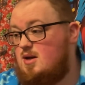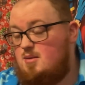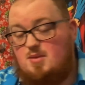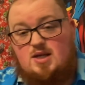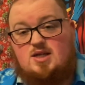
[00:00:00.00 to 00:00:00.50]

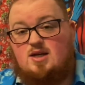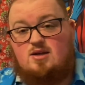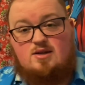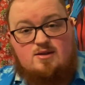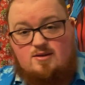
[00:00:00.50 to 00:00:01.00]

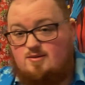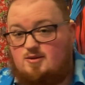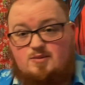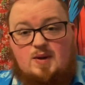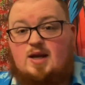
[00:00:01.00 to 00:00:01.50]
media,
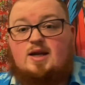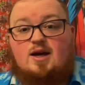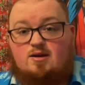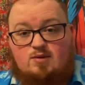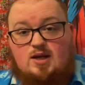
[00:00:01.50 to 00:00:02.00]
or any
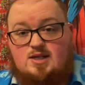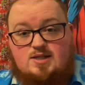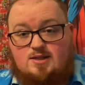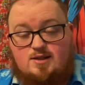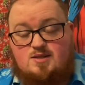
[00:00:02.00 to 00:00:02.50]
kind of related
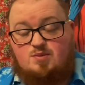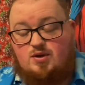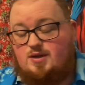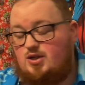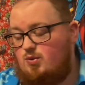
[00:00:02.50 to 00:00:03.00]
at this
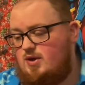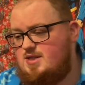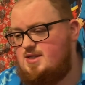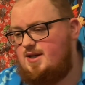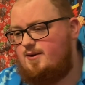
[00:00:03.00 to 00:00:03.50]
point you want to
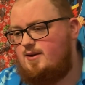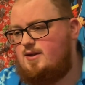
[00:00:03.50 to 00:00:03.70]
see,